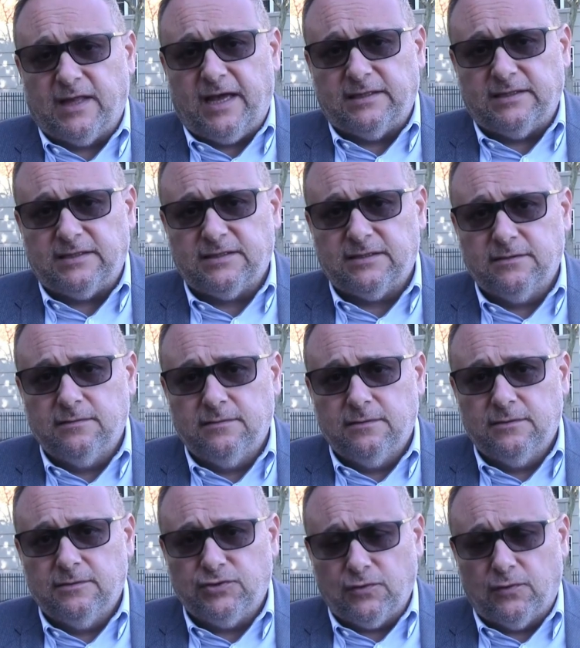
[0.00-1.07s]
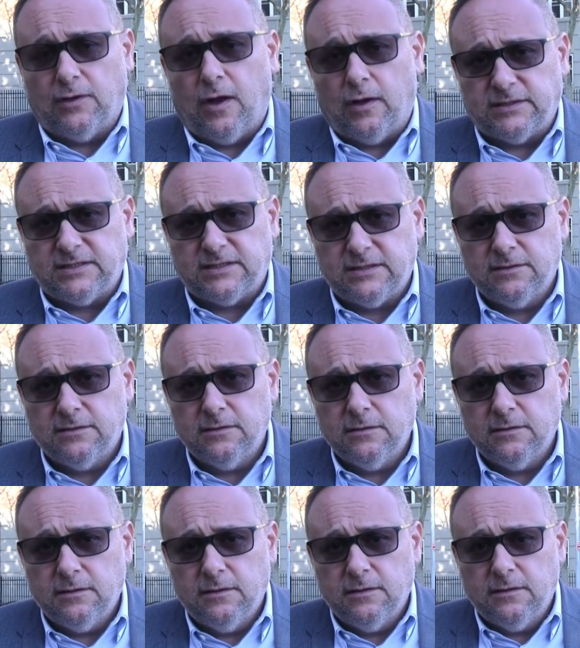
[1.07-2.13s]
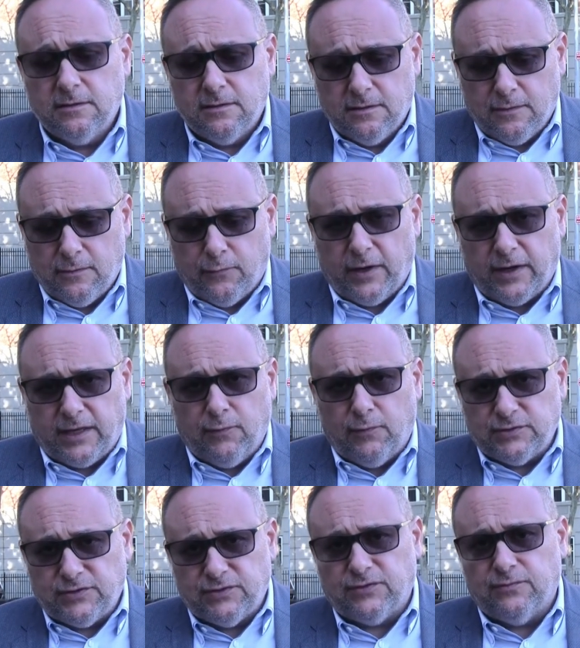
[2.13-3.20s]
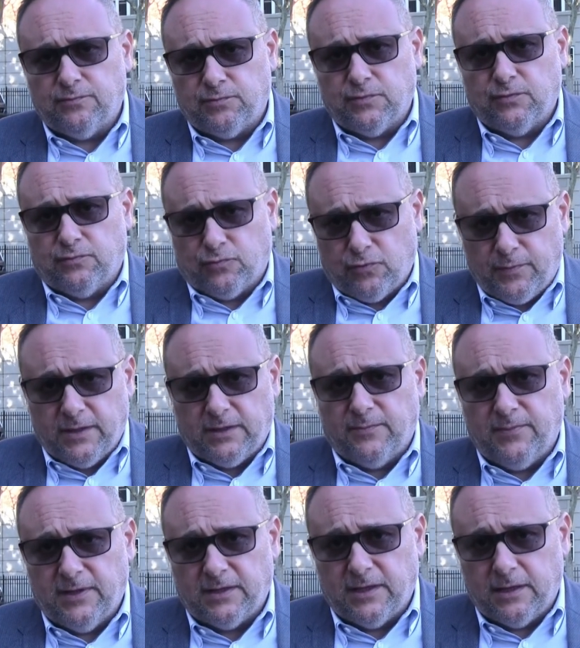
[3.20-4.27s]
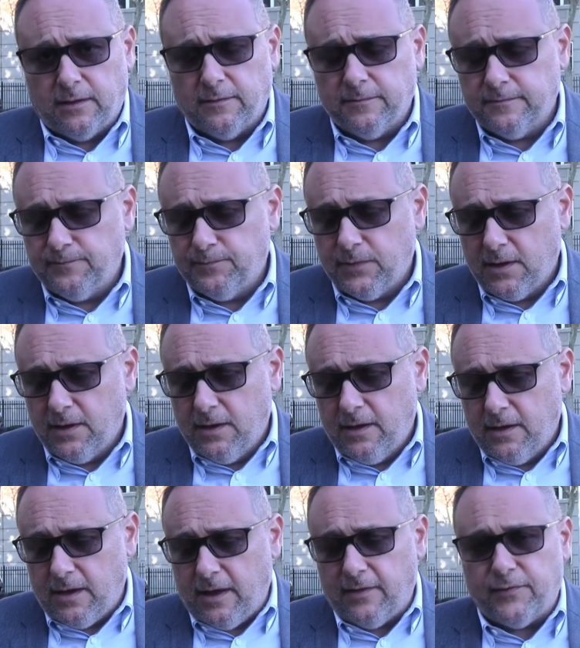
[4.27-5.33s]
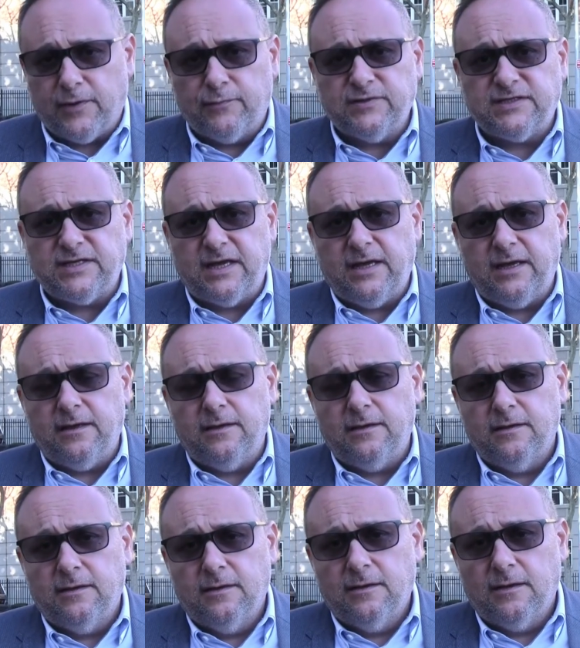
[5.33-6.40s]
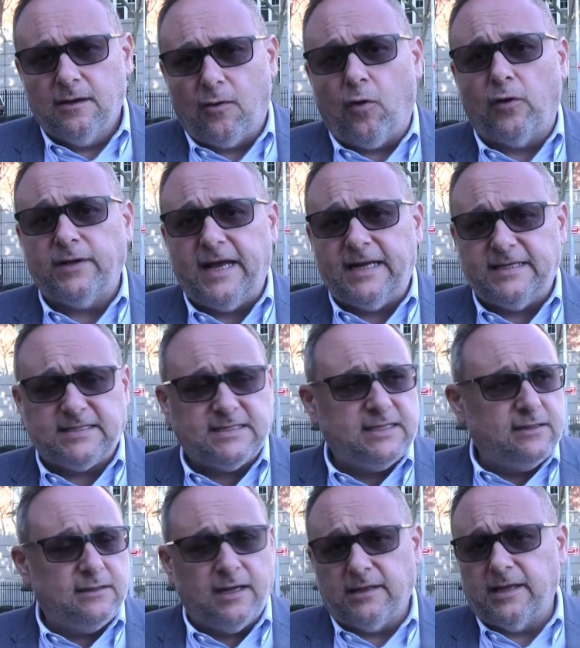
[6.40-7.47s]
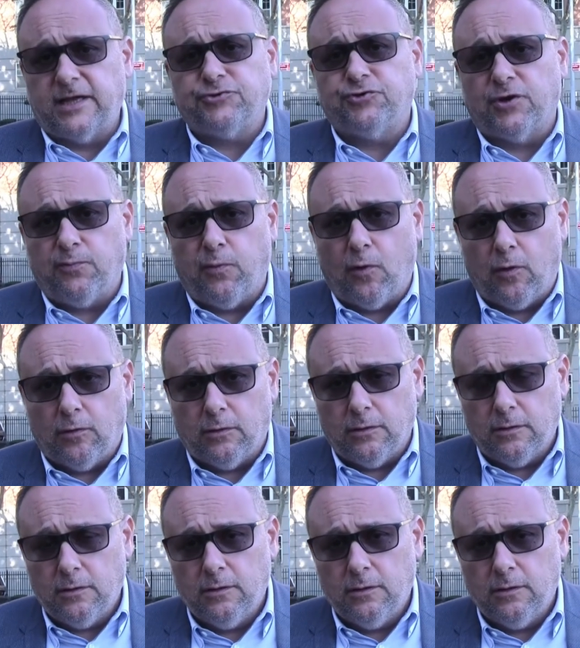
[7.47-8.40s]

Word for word: land, two lots, where he wanted to build a building. And there was a Con Edison electric pole